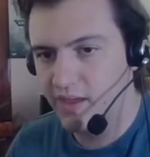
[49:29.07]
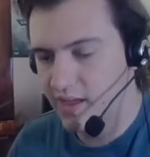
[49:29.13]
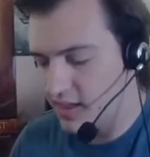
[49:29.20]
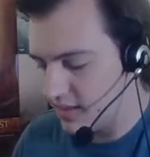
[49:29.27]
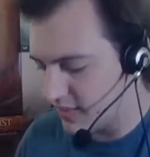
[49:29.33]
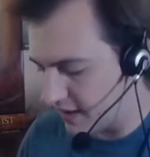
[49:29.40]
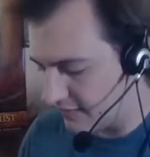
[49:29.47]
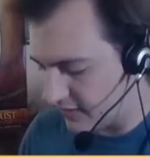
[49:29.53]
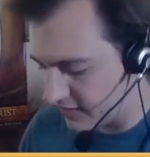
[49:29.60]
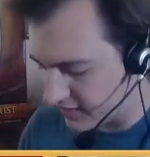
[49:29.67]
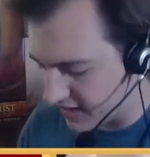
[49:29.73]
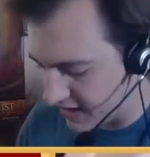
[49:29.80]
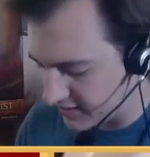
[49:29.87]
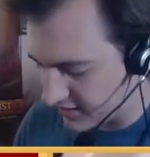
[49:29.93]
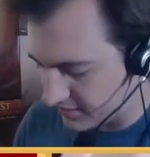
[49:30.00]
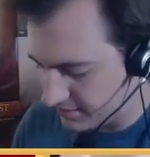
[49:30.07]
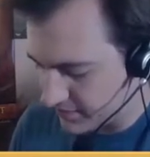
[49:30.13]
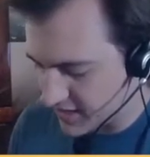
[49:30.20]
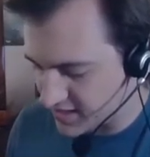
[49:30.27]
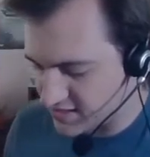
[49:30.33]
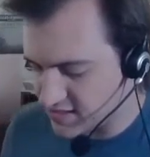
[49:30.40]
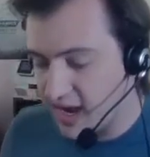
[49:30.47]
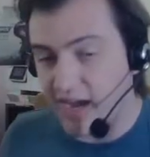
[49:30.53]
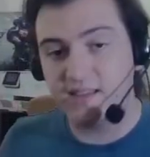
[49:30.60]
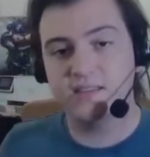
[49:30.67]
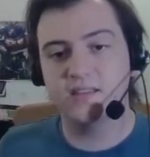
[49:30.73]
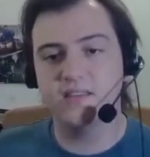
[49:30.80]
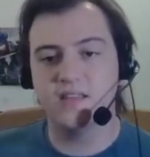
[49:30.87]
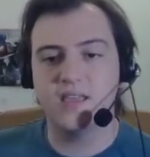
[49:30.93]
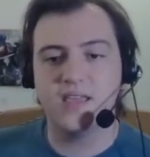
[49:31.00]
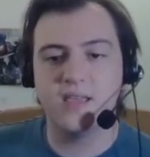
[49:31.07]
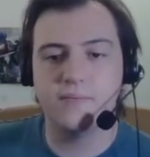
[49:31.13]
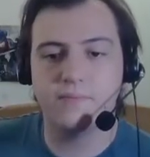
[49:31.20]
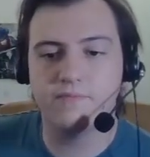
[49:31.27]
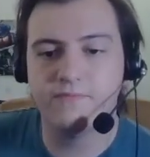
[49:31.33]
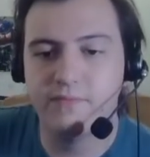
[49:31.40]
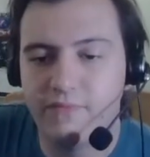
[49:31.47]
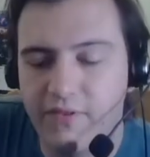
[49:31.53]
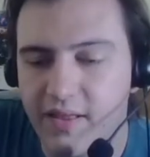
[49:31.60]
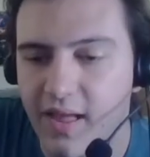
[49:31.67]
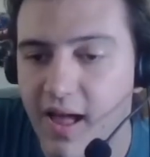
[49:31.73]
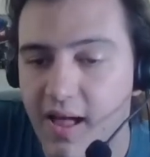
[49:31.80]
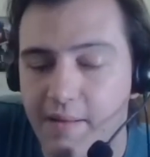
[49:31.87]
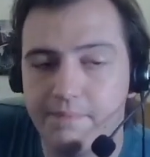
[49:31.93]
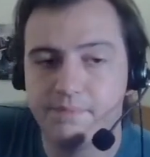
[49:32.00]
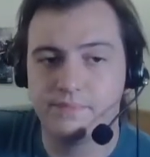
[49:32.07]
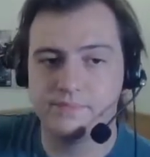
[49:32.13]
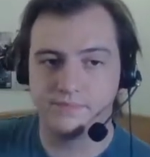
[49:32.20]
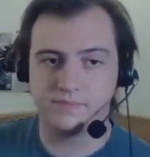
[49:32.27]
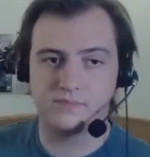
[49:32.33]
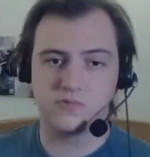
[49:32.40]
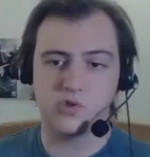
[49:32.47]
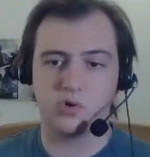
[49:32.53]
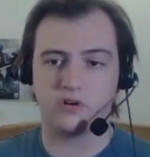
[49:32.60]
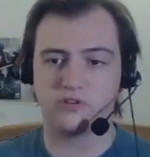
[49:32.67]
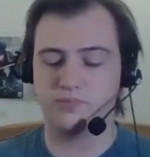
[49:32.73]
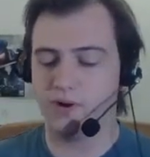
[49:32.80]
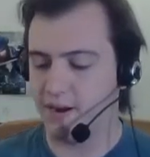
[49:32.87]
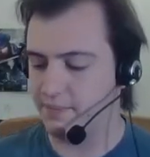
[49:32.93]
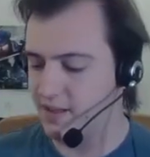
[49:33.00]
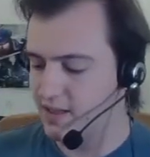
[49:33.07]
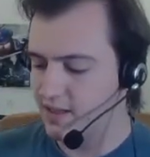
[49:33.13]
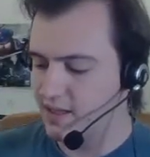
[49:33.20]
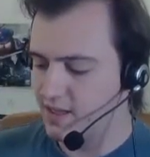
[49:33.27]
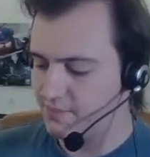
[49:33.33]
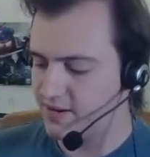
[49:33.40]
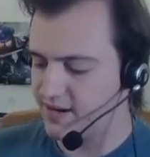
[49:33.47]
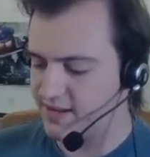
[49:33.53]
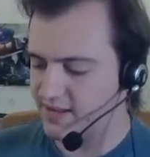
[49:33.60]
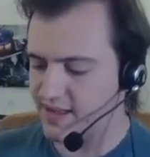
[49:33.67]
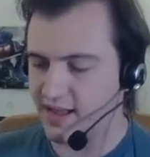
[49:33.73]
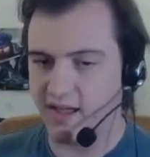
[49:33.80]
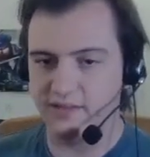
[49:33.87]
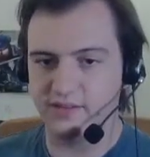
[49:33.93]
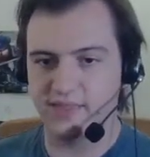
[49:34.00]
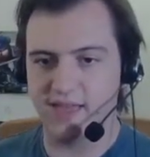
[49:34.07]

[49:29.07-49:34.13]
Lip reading: that Vindicator, it's tighter than the Taurox Prime, but it can get under there,